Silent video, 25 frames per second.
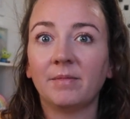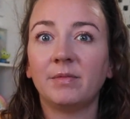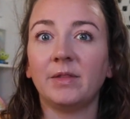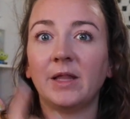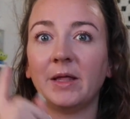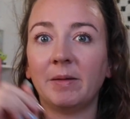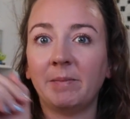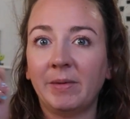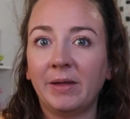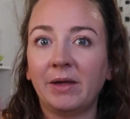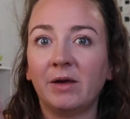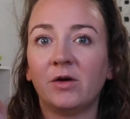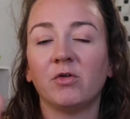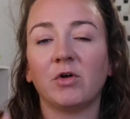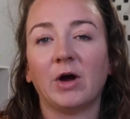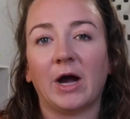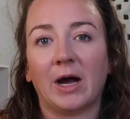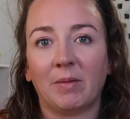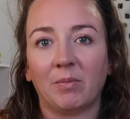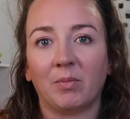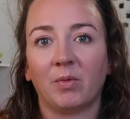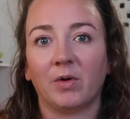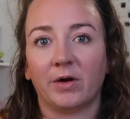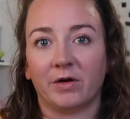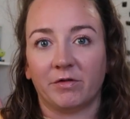Let me
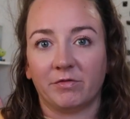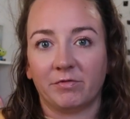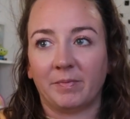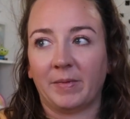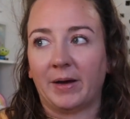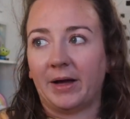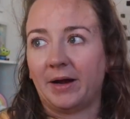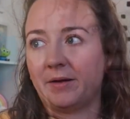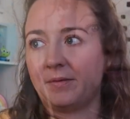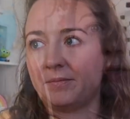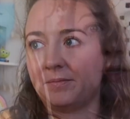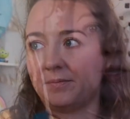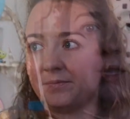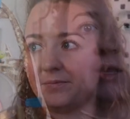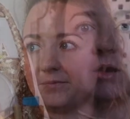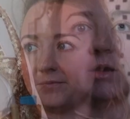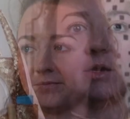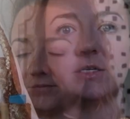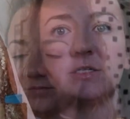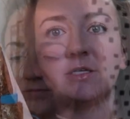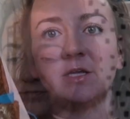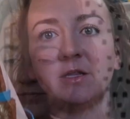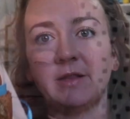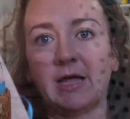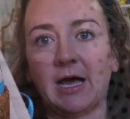grab one of mine. So here
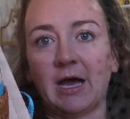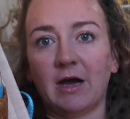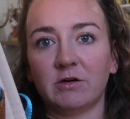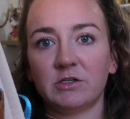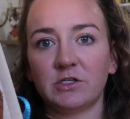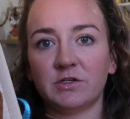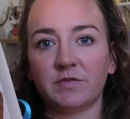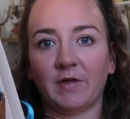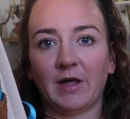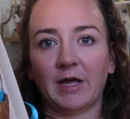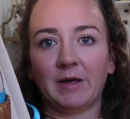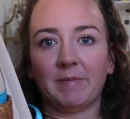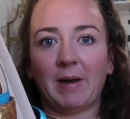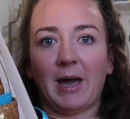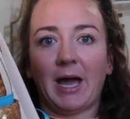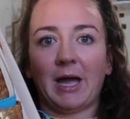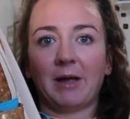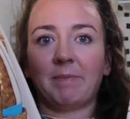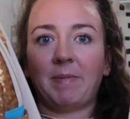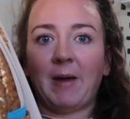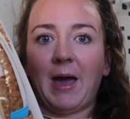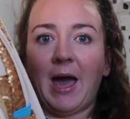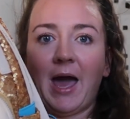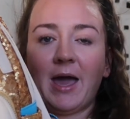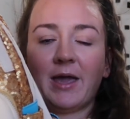is a Loungefly
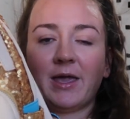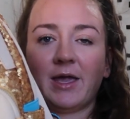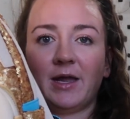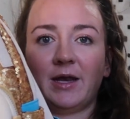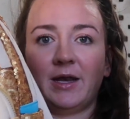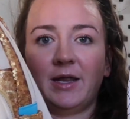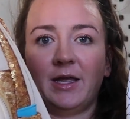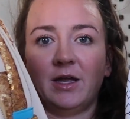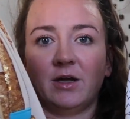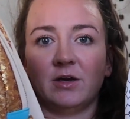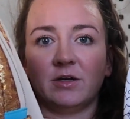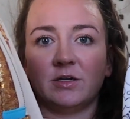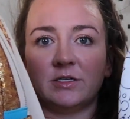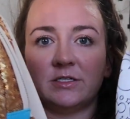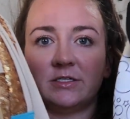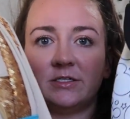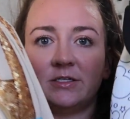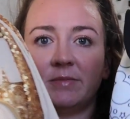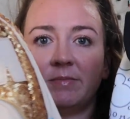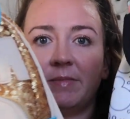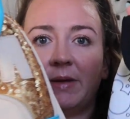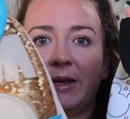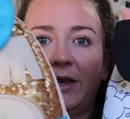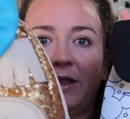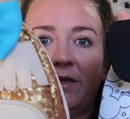backpack, and here is
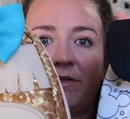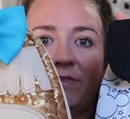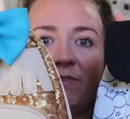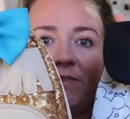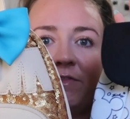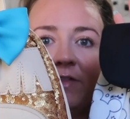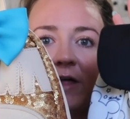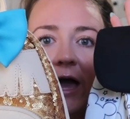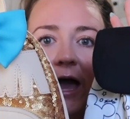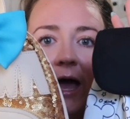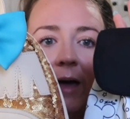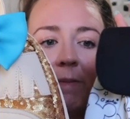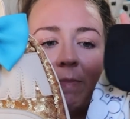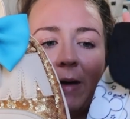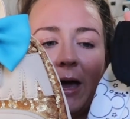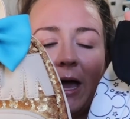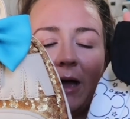the mini flap.